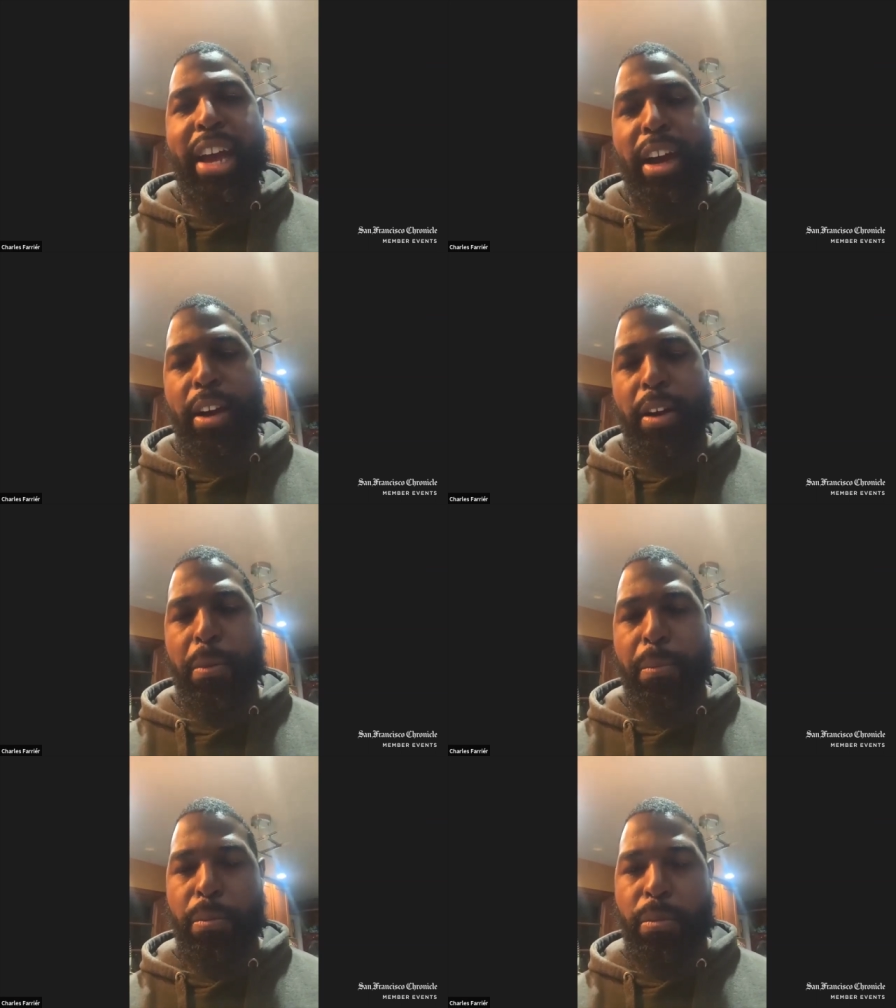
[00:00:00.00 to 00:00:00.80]

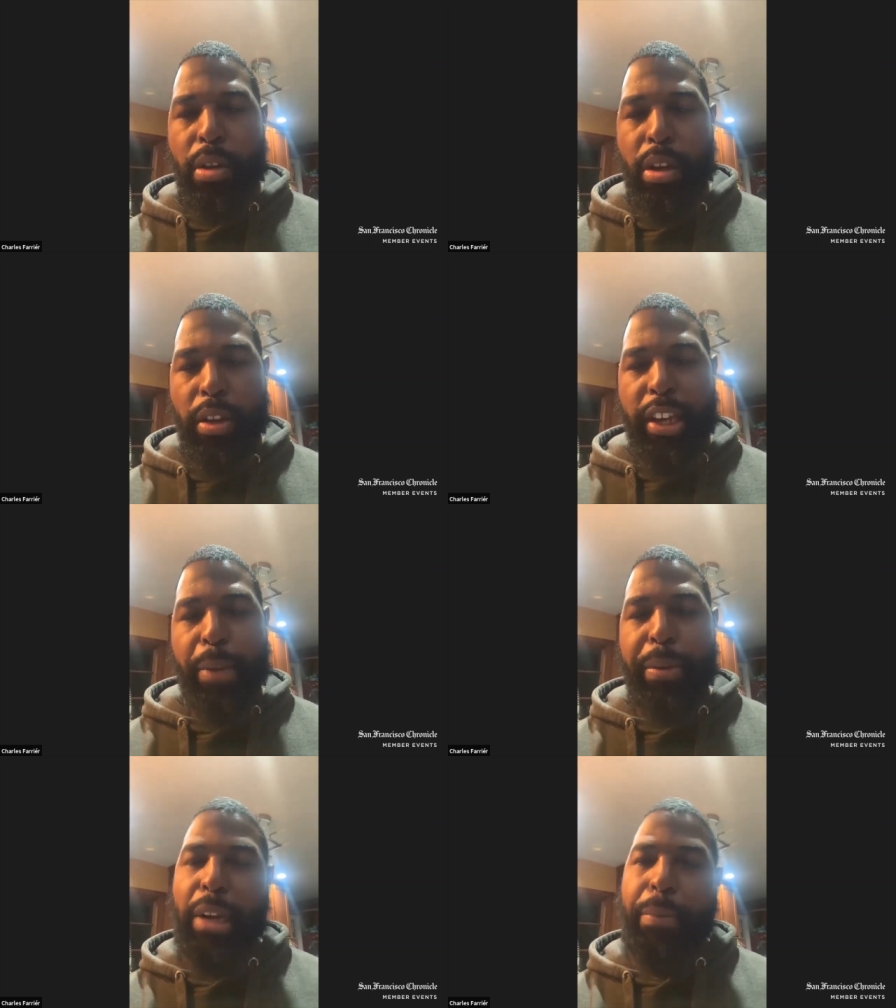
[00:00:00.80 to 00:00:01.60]
Um, they
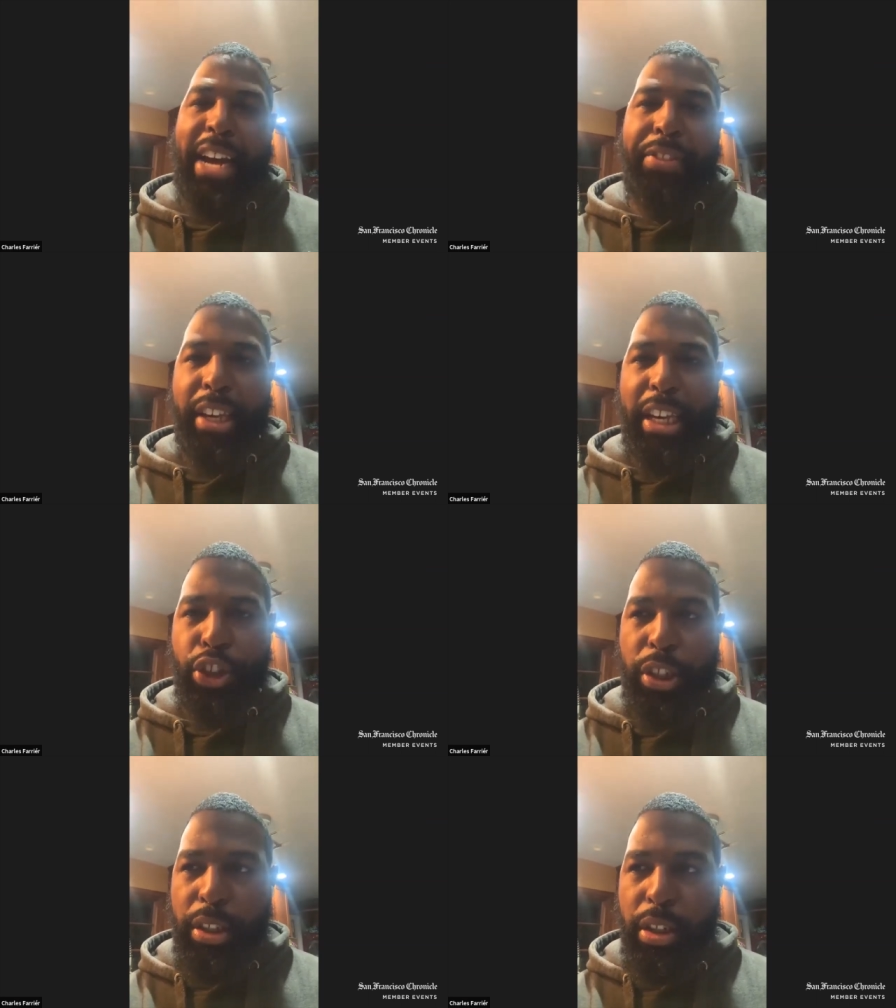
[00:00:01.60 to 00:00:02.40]
can pick it up at the
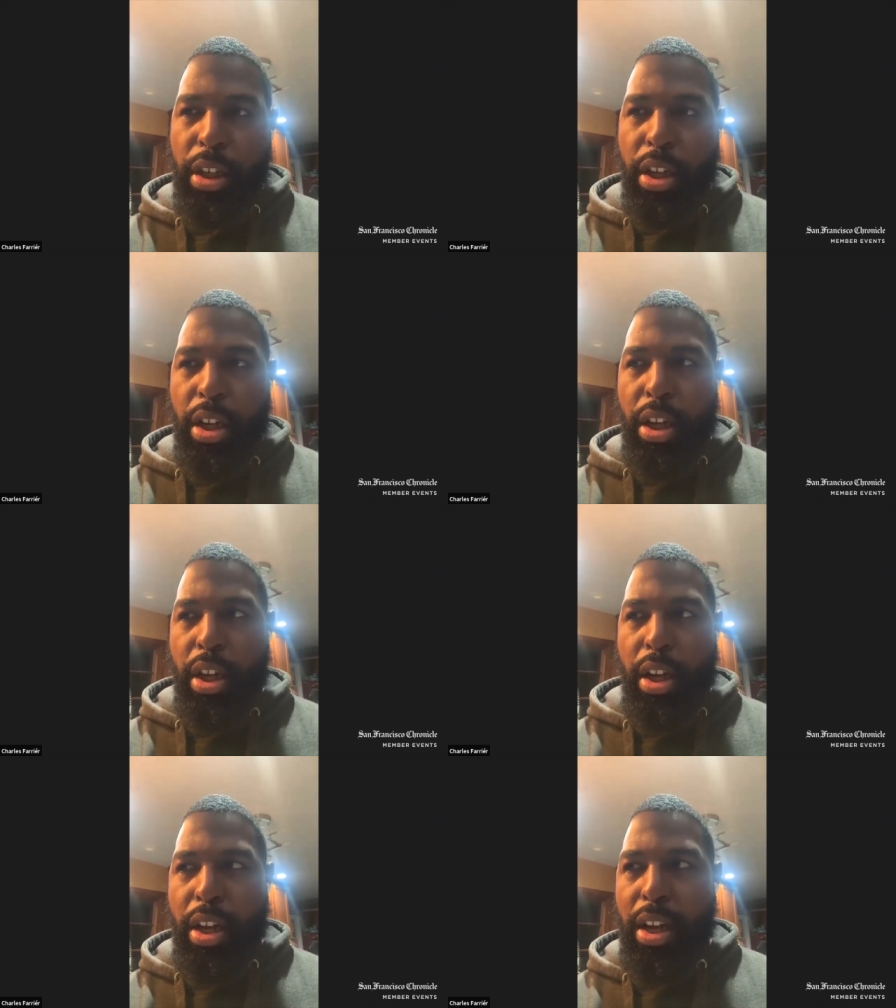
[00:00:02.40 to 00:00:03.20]
kitchen
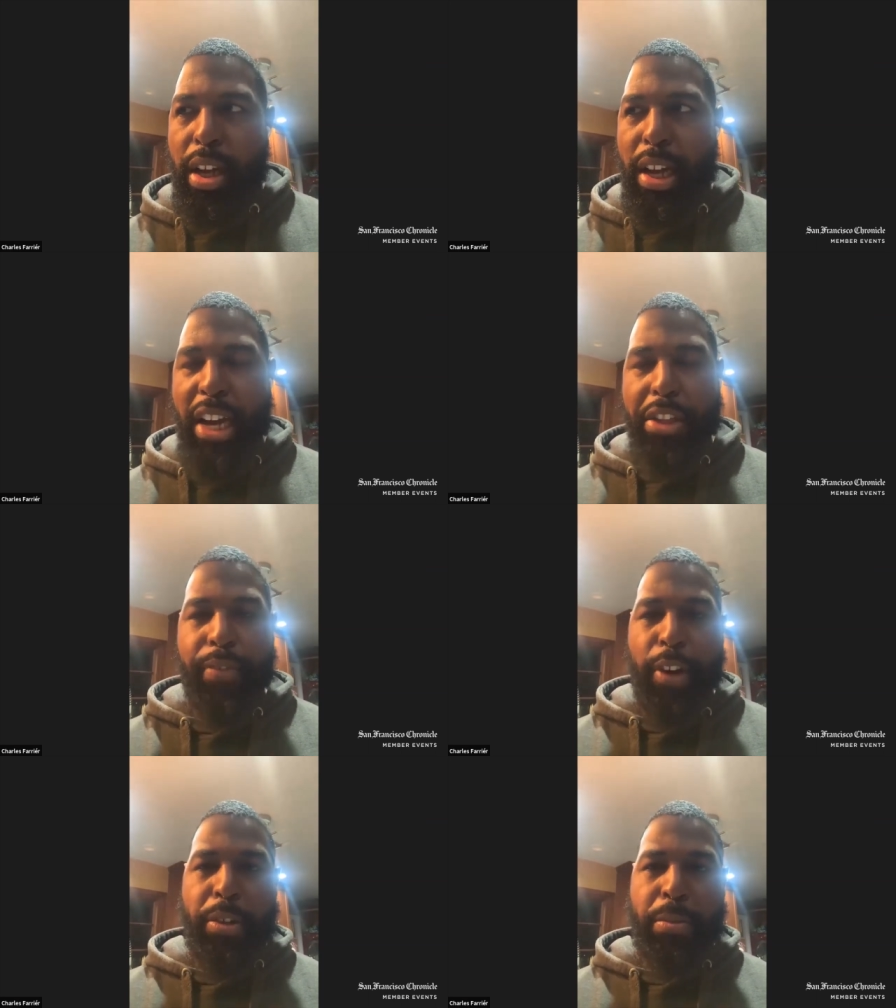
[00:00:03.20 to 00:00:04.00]
at the
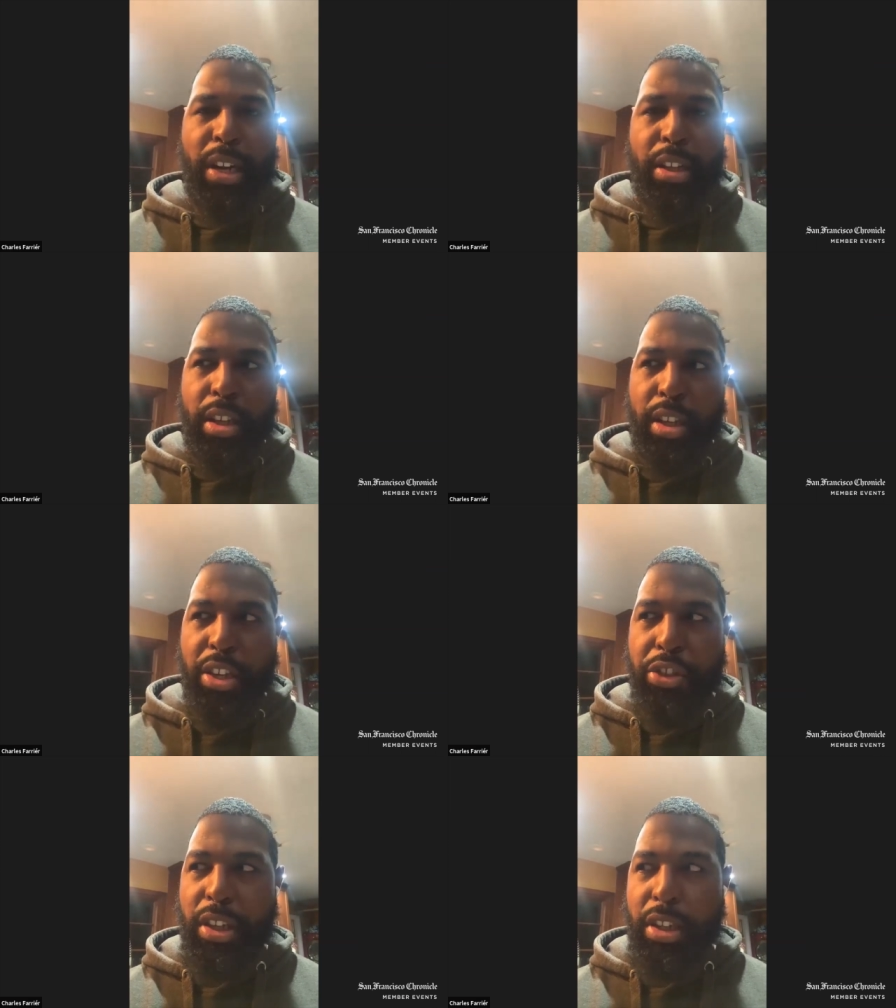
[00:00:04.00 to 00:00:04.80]
farmers at the
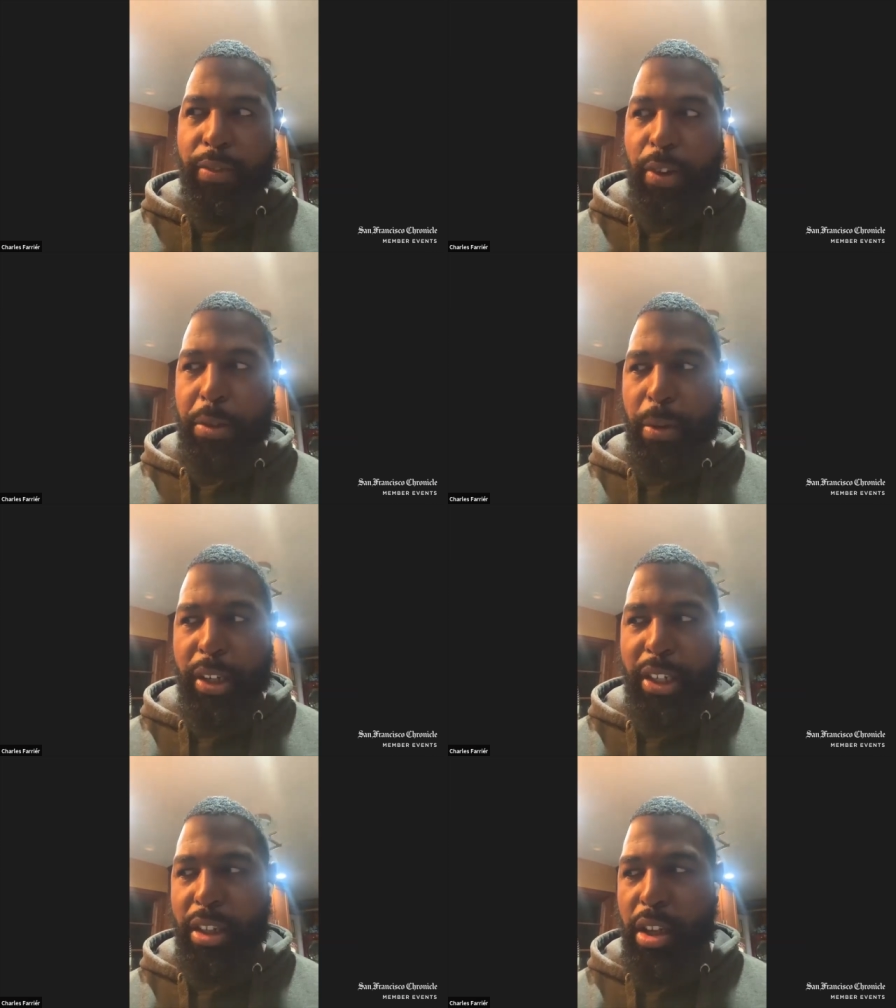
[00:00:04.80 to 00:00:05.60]
kitchen at the farmers
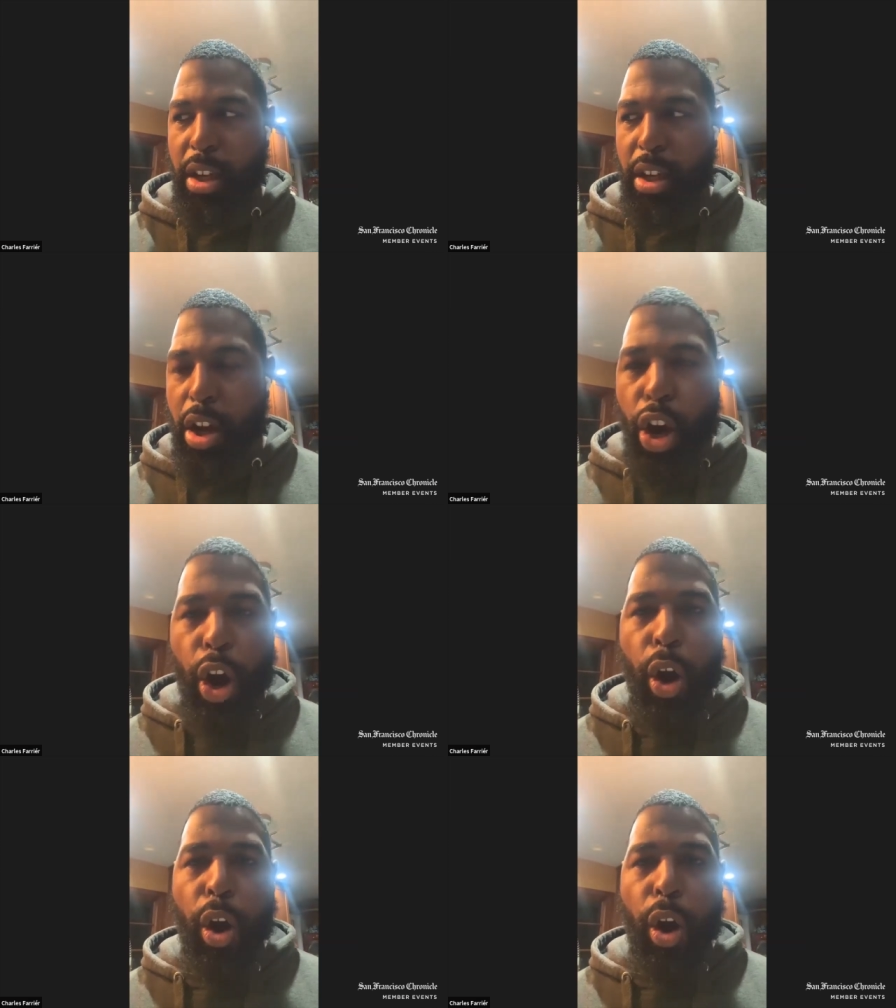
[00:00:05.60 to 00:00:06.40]
market,
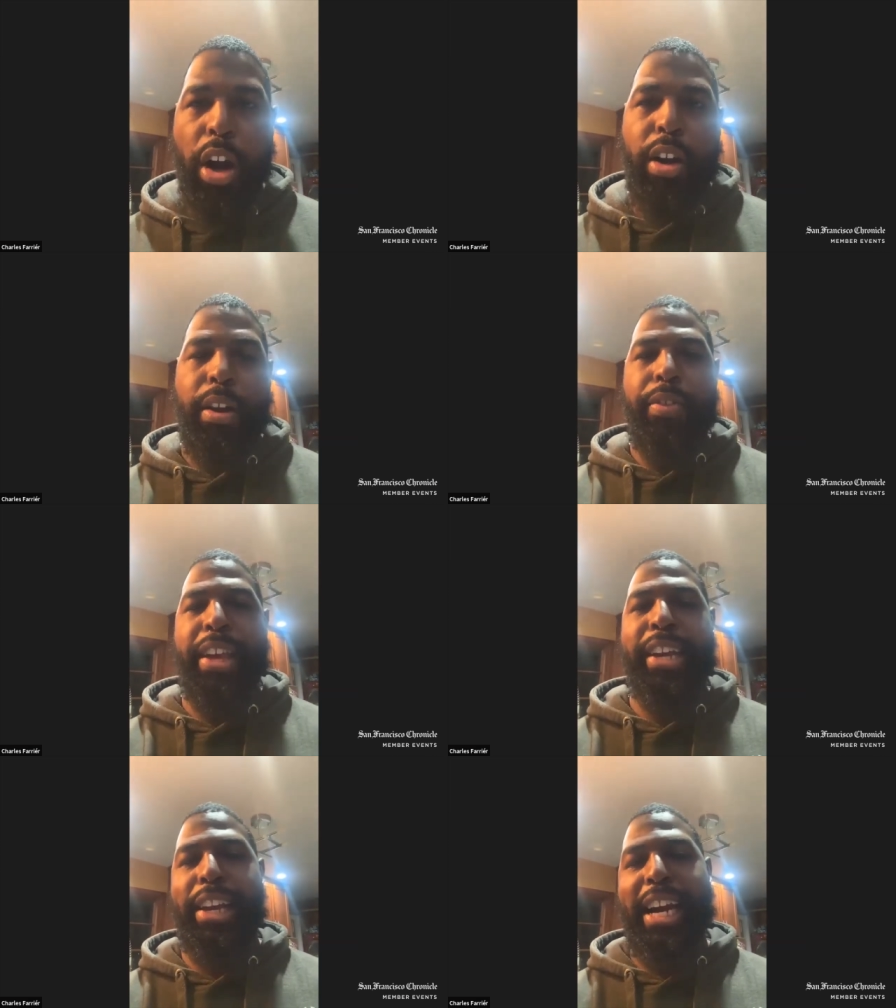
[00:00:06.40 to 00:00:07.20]
or
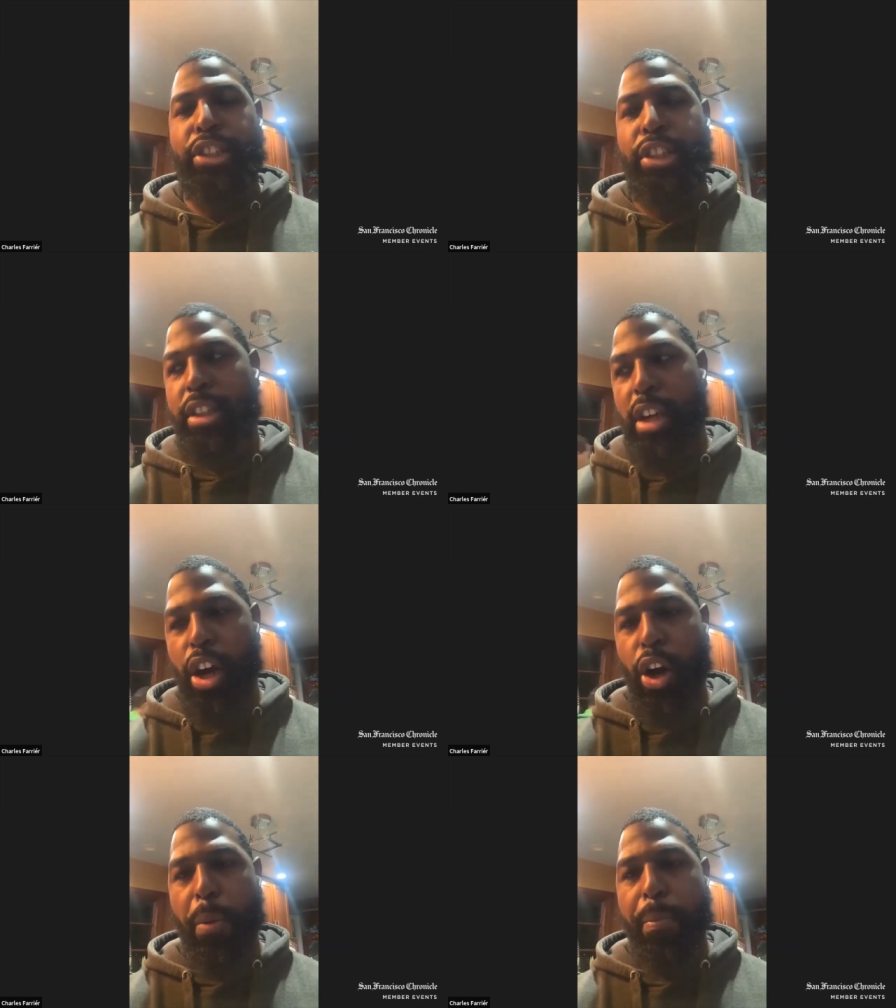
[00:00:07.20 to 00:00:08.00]
they can actually
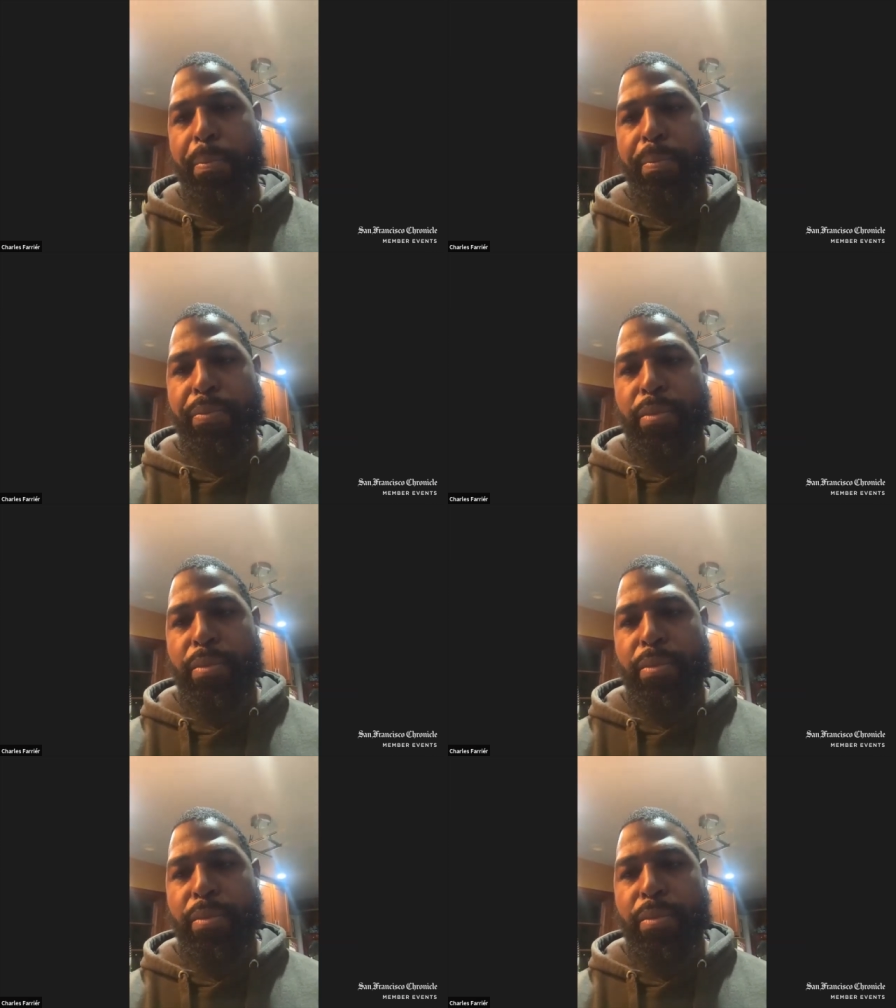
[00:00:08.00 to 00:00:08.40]
come,